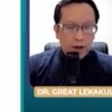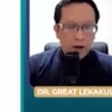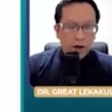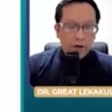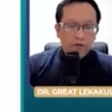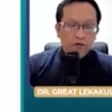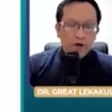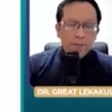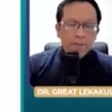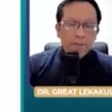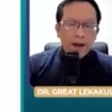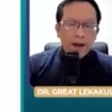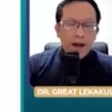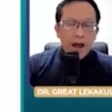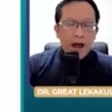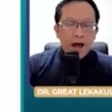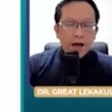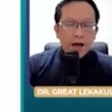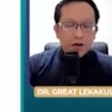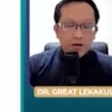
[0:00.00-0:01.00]
uh, we might
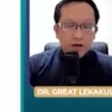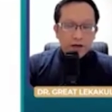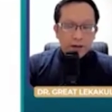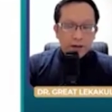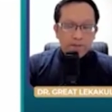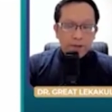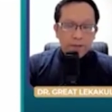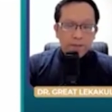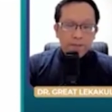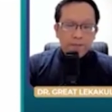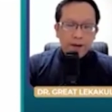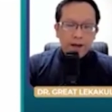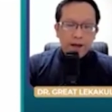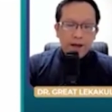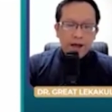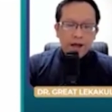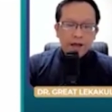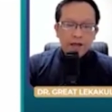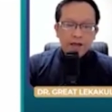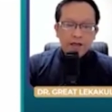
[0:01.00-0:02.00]
argue that Phin
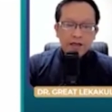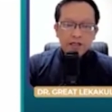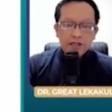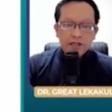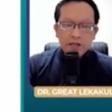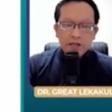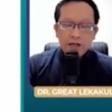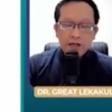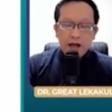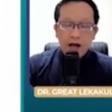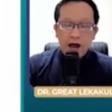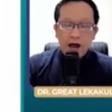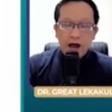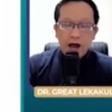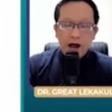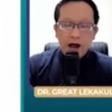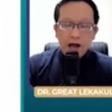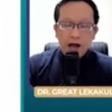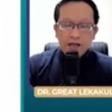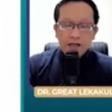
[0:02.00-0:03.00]
Pia and its
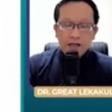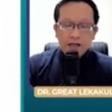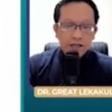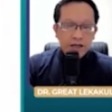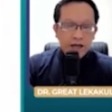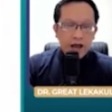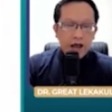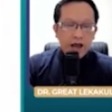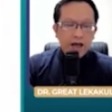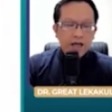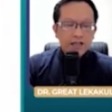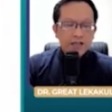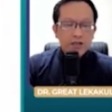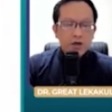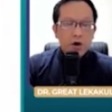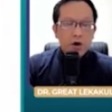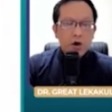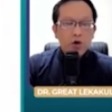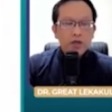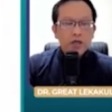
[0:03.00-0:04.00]
identity has
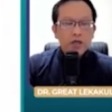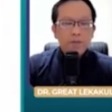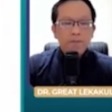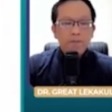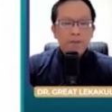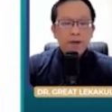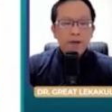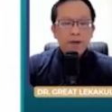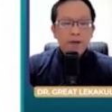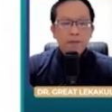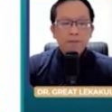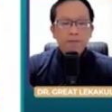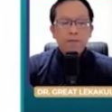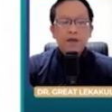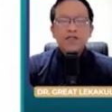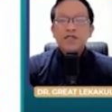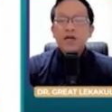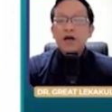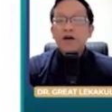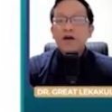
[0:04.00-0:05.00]
already been
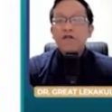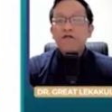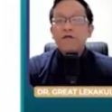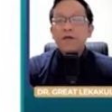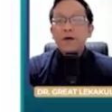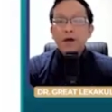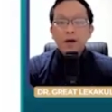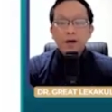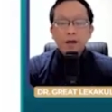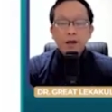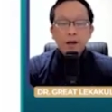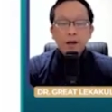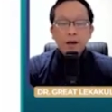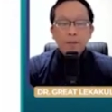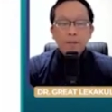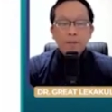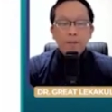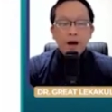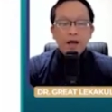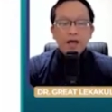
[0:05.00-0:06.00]
preserved
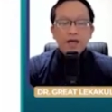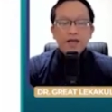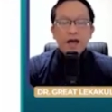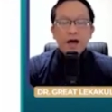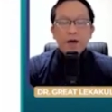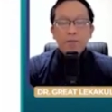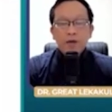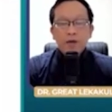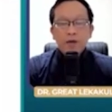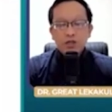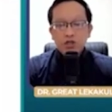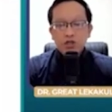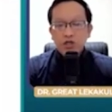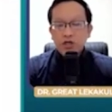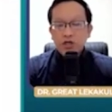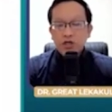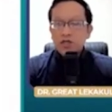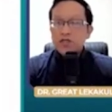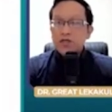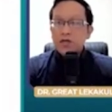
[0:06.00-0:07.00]
by young
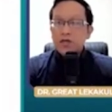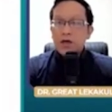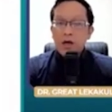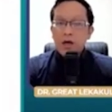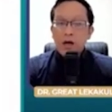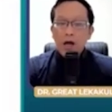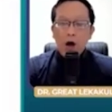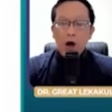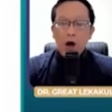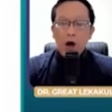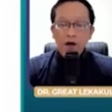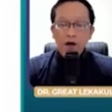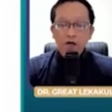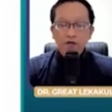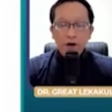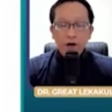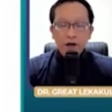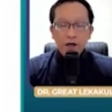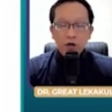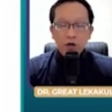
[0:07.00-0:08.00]
musicians.
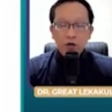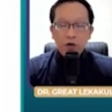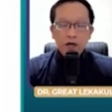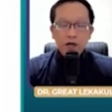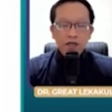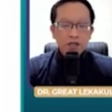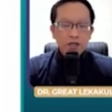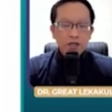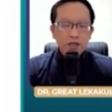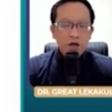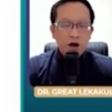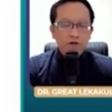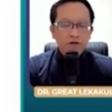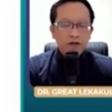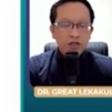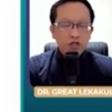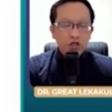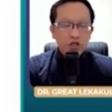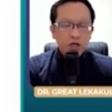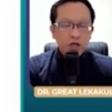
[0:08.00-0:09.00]
However, the question of
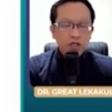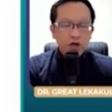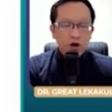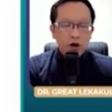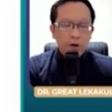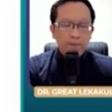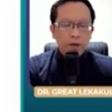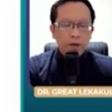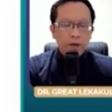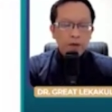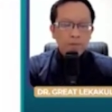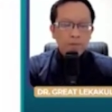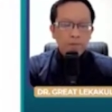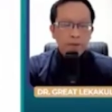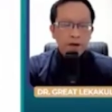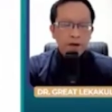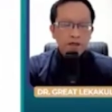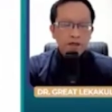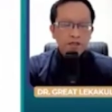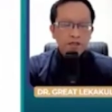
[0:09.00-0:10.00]
the change of Phin
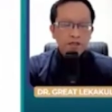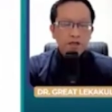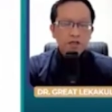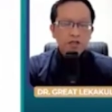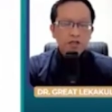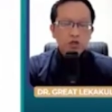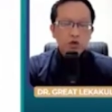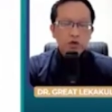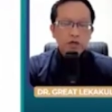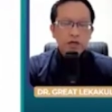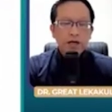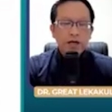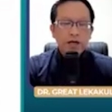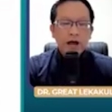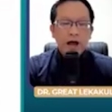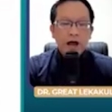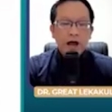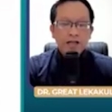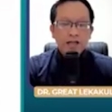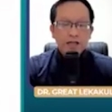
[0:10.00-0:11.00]
Pia's sonic
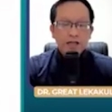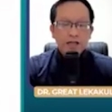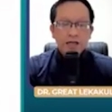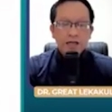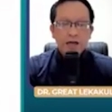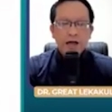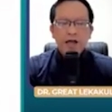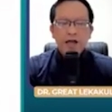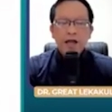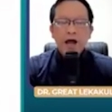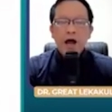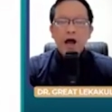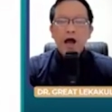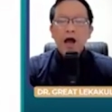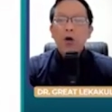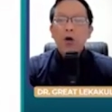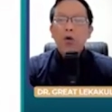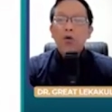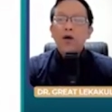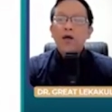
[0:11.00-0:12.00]
identity and
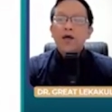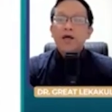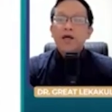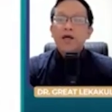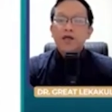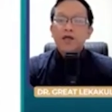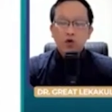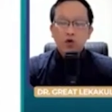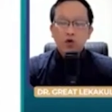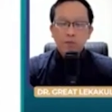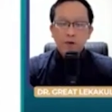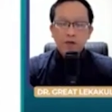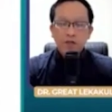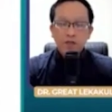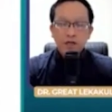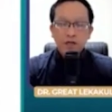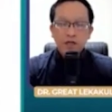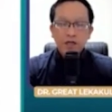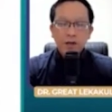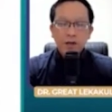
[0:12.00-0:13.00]
how it
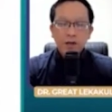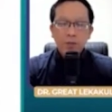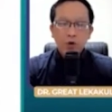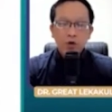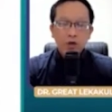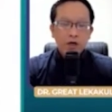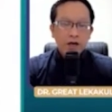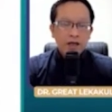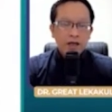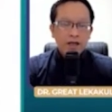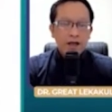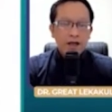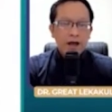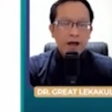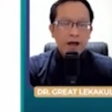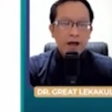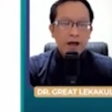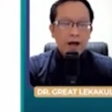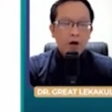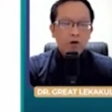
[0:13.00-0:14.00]
represents in modern
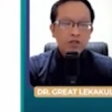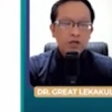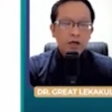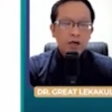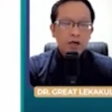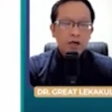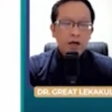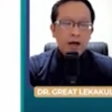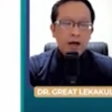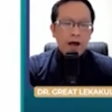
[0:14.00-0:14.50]
Lanna culture